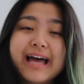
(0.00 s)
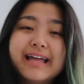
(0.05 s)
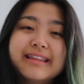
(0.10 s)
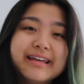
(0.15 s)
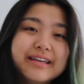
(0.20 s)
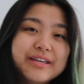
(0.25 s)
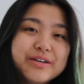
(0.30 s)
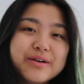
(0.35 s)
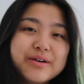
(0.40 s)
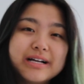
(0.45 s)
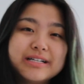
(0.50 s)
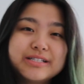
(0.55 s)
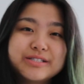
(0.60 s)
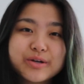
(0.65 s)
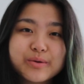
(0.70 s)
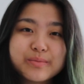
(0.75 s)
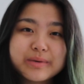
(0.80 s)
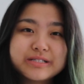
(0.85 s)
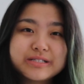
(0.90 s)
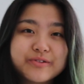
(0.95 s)
Thank you guys
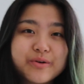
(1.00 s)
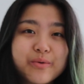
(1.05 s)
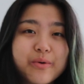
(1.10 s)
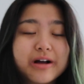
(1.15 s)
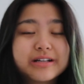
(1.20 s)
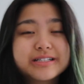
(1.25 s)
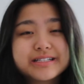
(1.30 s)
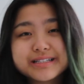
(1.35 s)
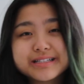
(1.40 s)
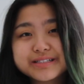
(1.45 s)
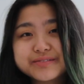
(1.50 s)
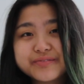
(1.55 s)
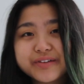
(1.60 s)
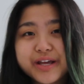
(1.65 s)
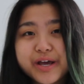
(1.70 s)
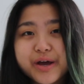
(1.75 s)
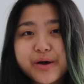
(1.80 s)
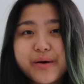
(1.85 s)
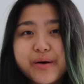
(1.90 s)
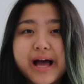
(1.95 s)
so much for watching this
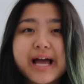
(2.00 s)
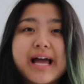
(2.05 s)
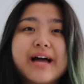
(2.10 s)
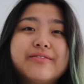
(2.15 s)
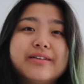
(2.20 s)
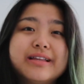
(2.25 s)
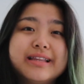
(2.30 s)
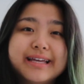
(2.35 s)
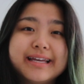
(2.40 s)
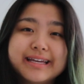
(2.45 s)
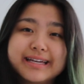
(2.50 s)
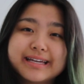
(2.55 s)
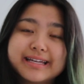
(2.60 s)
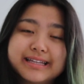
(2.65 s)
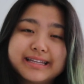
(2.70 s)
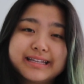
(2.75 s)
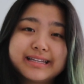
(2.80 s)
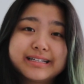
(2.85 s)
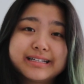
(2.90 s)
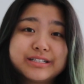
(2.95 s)
video. I have a link
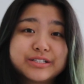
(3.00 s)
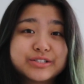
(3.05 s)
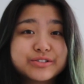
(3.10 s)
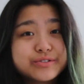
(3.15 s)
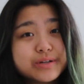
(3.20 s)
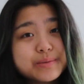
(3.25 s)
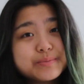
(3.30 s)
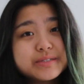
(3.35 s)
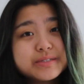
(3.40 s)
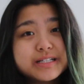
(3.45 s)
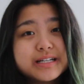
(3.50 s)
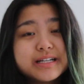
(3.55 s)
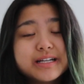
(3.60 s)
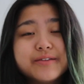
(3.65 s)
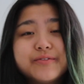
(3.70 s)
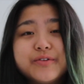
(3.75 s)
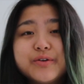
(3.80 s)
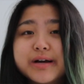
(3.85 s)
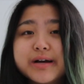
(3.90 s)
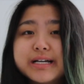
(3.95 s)
in the description
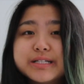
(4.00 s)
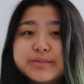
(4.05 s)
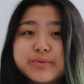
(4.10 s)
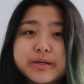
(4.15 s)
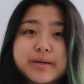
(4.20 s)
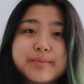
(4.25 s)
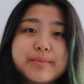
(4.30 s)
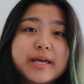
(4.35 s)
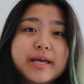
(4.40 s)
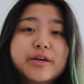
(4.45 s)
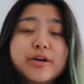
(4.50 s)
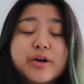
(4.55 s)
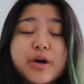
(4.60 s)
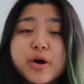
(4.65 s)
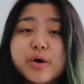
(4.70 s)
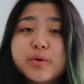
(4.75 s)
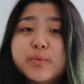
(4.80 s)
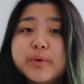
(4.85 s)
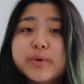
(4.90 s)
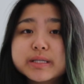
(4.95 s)
if you guys want to make your
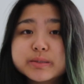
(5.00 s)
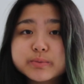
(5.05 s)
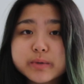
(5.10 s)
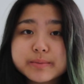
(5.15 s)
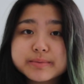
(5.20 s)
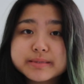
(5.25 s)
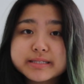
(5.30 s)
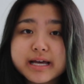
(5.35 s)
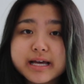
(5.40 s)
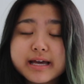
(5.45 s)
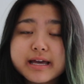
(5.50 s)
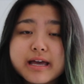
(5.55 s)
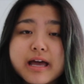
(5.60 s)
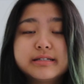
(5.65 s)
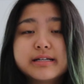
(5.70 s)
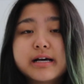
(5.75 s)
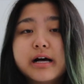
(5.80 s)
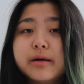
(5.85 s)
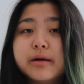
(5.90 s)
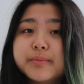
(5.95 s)
own Wix website
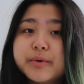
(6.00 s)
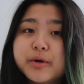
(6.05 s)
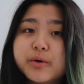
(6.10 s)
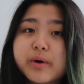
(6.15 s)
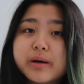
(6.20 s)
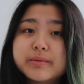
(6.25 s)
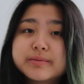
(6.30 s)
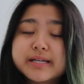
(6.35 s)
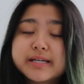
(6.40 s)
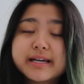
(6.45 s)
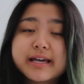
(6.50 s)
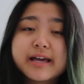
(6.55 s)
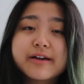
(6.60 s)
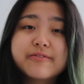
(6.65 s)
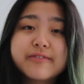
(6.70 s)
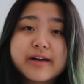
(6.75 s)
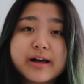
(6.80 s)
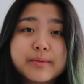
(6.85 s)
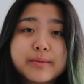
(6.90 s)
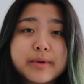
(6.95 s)
to help your website get
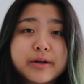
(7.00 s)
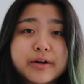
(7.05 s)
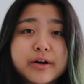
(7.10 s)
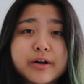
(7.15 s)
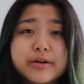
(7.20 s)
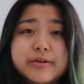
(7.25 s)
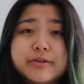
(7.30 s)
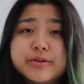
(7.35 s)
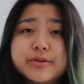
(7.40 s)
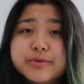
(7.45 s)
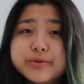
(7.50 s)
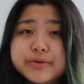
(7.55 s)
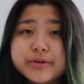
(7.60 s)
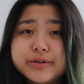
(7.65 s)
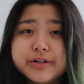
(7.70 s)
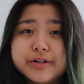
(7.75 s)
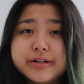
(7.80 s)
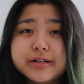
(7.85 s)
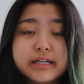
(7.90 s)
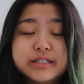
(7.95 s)
found better on
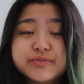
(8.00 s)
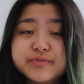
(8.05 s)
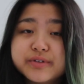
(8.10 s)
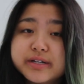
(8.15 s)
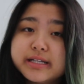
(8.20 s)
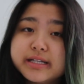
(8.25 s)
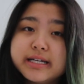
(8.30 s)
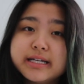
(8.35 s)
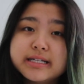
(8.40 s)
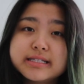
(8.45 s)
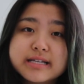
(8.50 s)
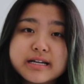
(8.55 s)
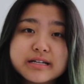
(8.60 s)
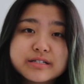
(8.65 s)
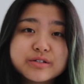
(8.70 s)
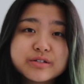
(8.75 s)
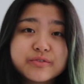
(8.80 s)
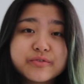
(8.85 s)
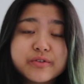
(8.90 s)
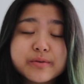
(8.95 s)
Google. It's really
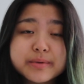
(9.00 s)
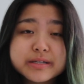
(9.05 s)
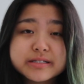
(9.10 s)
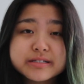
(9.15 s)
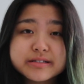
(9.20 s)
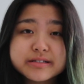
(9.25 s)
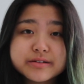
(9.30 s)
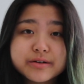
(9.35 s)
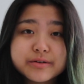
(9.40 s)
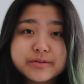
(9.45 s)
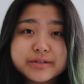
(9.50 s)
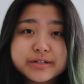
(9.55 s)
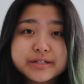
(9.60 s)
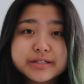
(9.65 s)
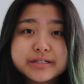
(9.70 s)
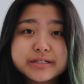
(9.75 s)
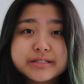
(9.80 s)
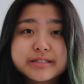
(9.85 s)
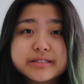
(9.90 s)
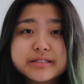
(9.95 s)
essential for business
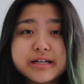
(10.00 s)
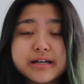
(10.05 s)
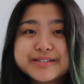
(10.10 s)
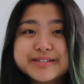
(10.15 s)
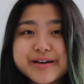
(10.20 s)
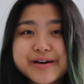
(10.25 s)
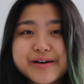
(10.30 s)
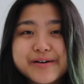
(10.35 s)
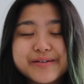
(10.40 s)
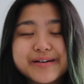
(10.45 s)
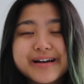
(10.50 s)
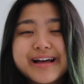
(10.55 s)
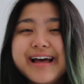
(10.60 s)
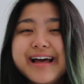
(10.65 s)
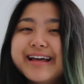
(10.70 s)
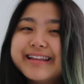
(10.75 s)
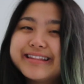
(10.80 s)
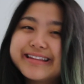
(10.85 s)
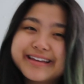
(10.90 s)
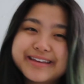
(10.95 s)
owners. So
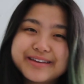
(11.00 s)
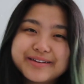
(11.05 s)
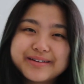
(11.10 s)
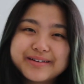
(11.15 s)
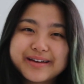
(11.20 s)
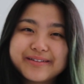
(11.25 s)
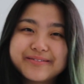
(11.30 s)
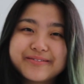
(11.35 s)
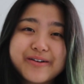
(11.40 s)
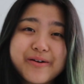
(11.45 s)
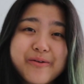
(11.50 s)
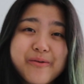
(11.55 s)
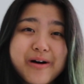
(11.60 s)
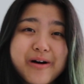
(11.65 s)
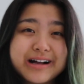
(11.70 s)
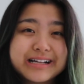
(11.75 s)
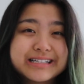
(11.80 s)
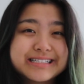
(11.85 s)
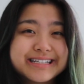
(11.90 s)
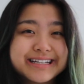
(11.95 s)
thank you again for
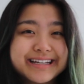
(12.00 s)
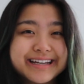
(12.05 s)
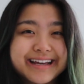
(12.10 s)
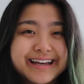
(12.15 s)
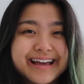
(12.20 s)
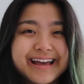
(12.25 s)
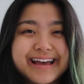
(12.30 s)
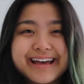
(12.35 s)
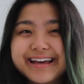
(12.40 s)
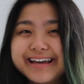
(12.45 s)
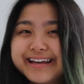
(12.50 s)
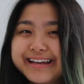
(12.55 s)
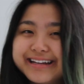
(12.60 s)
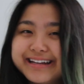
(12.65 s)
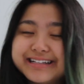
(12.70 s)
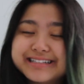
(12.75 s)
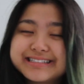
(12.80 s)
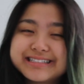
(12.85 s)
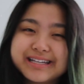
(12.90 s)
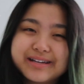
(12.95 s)
watching, and
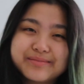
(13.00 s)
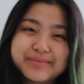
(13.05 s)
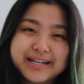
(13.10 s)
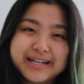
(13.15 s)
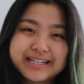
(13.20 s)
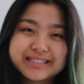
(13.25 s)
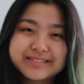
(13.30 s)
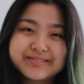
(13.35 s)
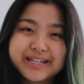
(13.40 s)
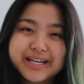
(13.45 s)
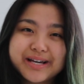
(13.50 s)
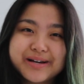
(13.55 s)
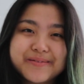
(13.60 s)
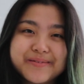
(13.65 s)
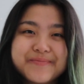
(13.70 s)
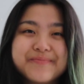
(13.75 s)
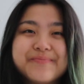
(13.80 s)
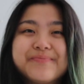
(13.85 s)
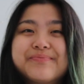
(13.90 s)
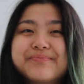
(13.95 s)
I'll see you in my next
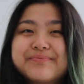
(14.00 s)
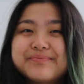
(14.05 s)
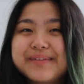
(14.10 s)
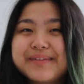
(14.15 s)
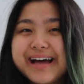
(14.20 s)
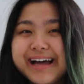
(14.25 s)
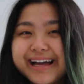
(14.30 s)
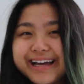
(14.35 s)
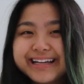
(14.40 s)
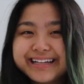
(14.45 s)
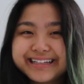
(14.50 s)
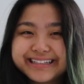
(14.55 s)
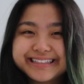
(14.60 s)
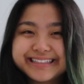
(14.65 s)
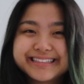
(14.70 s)
video. Bye.